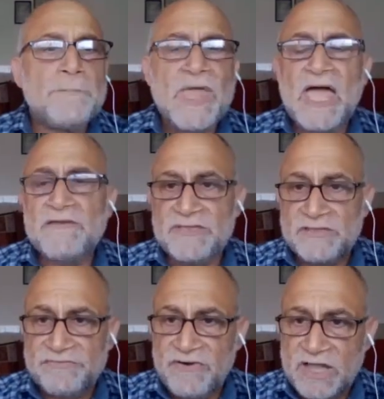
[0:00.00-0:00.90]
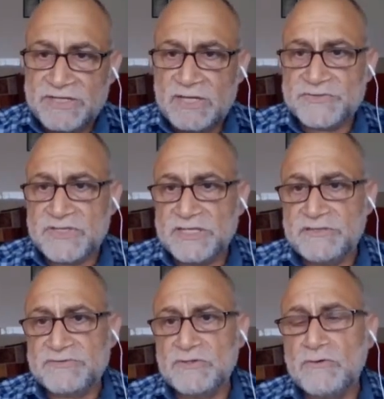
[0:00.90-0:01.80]
having final
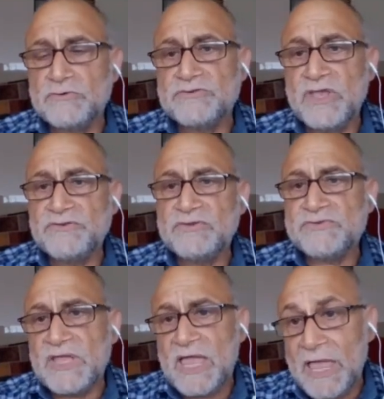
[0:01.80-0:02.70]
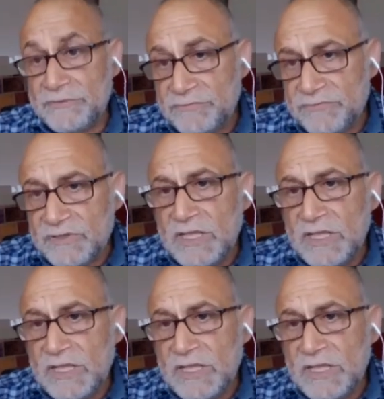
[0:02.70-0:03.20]
status negotiations and